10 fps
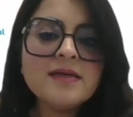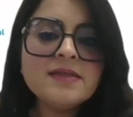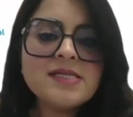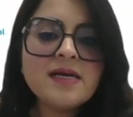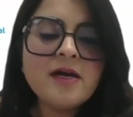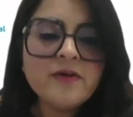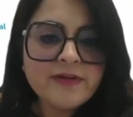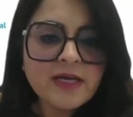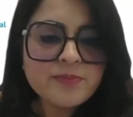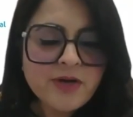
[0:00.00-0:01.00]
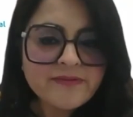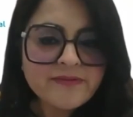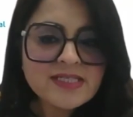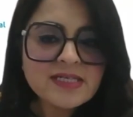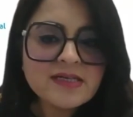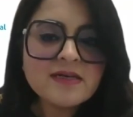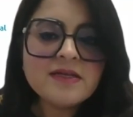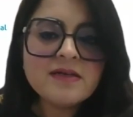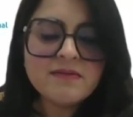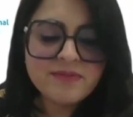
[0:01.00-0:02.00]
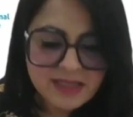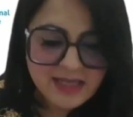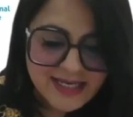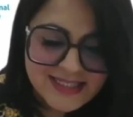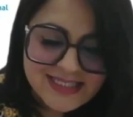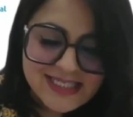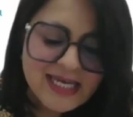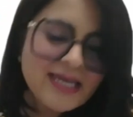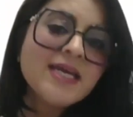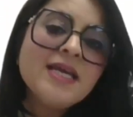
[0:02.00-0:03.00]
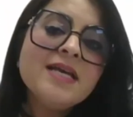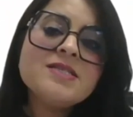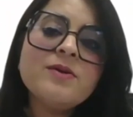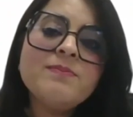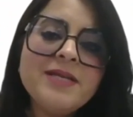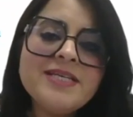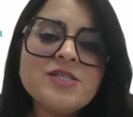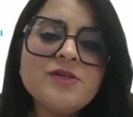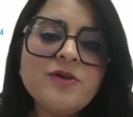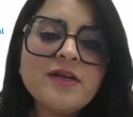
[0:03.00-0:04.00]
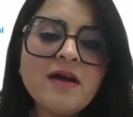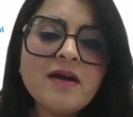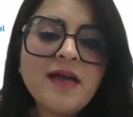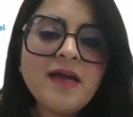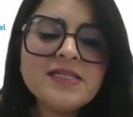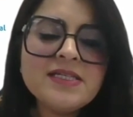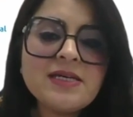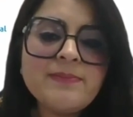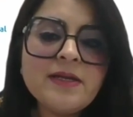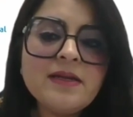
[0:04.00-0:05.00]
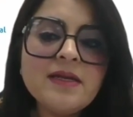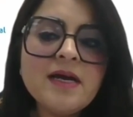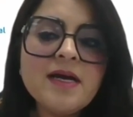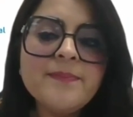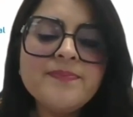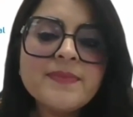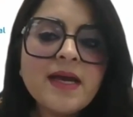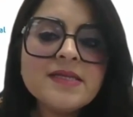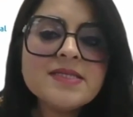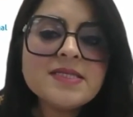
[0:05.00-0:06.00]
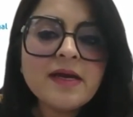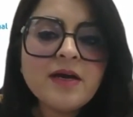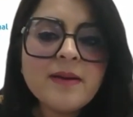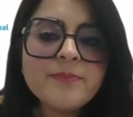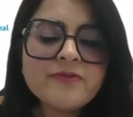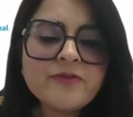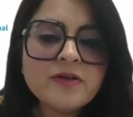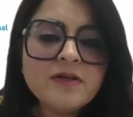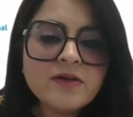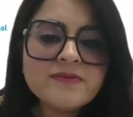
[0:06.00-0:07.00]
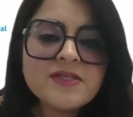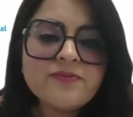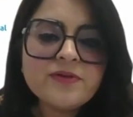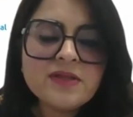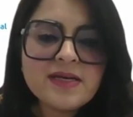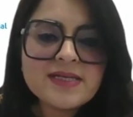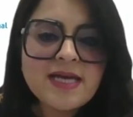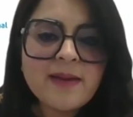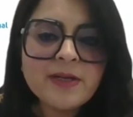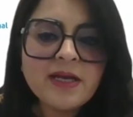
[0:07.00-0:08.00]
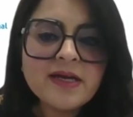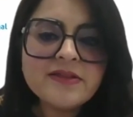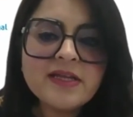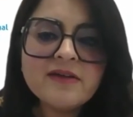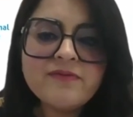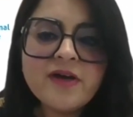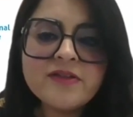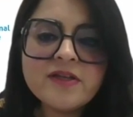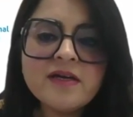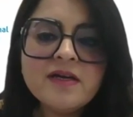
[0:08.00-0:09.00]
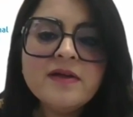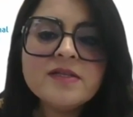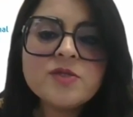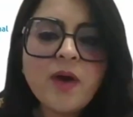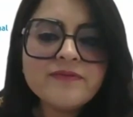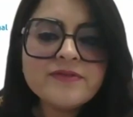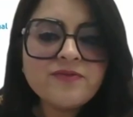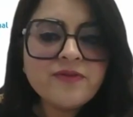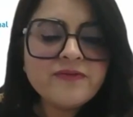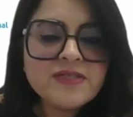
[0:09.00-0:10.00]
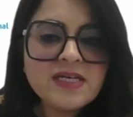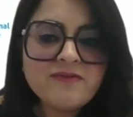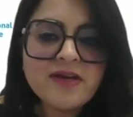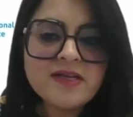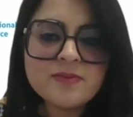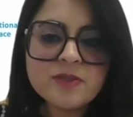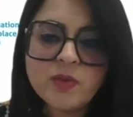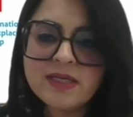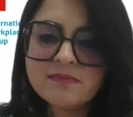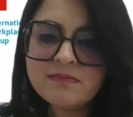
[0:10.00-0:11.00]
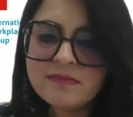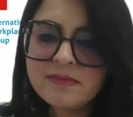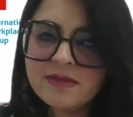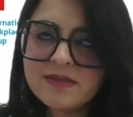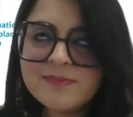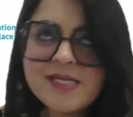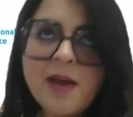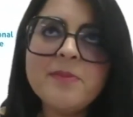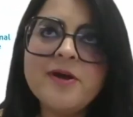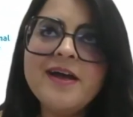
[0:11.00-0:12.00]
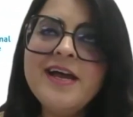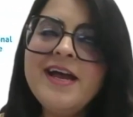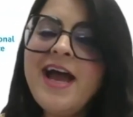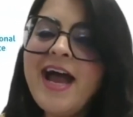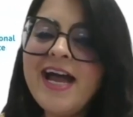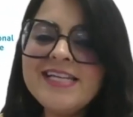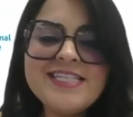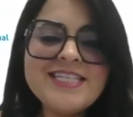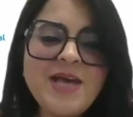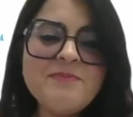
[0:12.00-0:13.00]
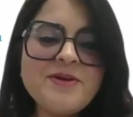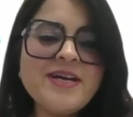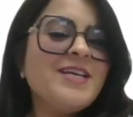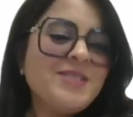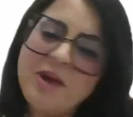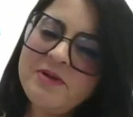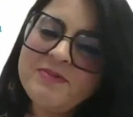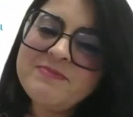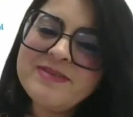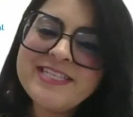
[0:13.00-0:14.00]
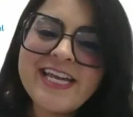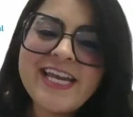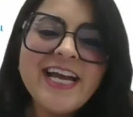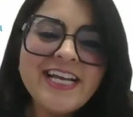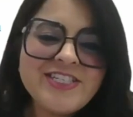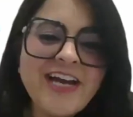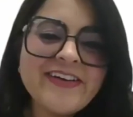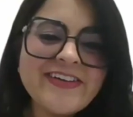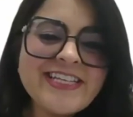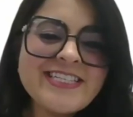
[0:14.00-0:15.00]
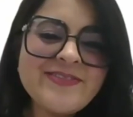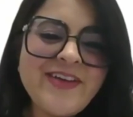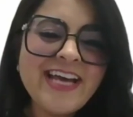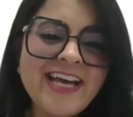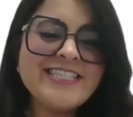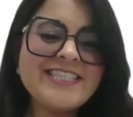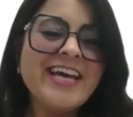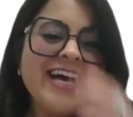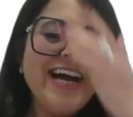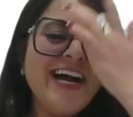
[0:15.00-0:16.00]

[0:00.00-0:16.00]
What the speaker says: and hopefully a private dinner the next day. So please do look at our calendar, but and sign up. We've got a lot of different things happening. I think a further 12 to 15 events between September and December. So I'm going to be busy chairing these events